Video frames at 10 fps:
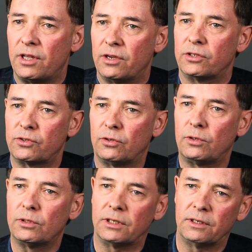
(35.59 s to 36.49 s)
years
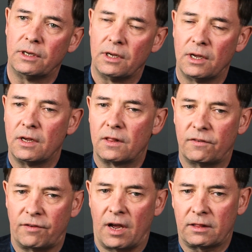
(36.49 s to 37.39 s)
old, and
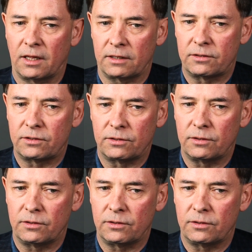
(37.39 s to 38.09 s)
the fact that,